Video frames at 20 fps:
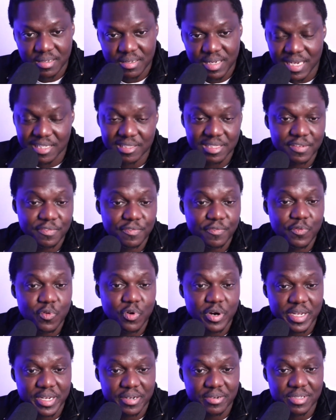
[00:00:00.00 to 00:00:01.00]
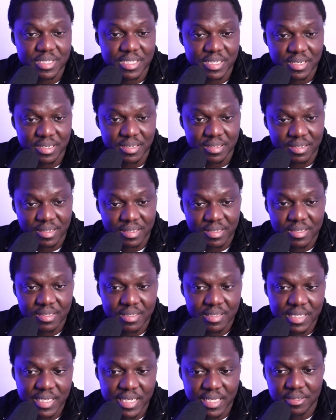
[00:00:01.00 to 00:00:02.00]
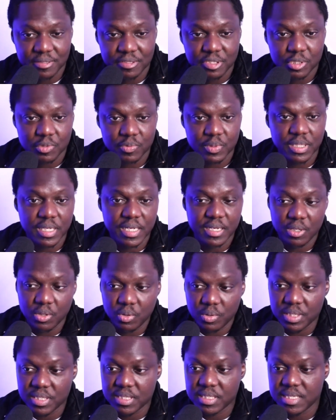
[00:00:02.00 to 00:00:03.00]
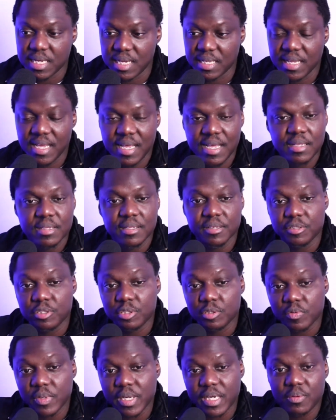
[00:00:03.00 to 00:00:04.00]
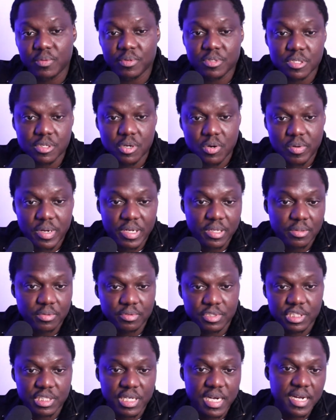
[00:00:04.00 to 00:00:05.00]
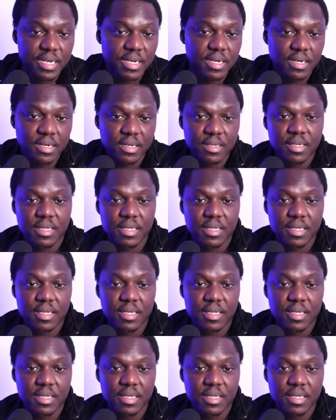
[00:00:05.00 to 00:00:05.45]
actually 4 years in the industry, and noticed that the trend was going to China.